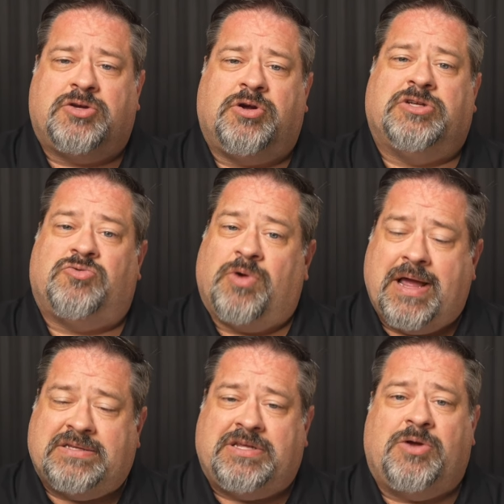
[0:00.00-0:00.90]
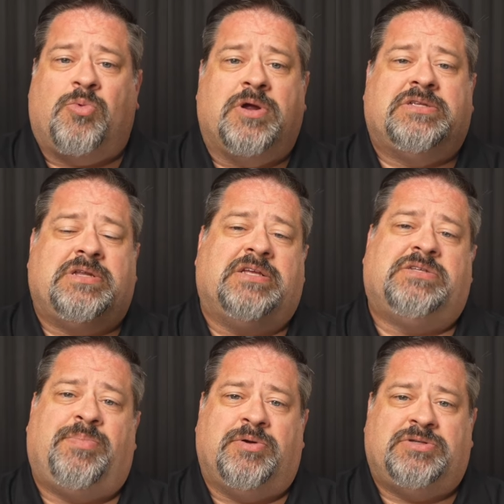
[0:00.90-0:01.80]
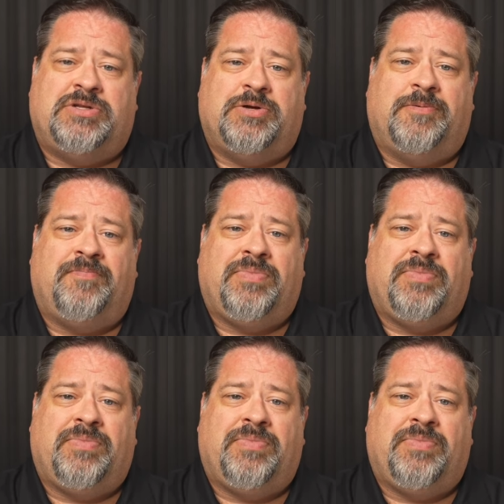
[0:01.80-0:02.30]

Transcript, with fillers: crust rising where it's not supposed to.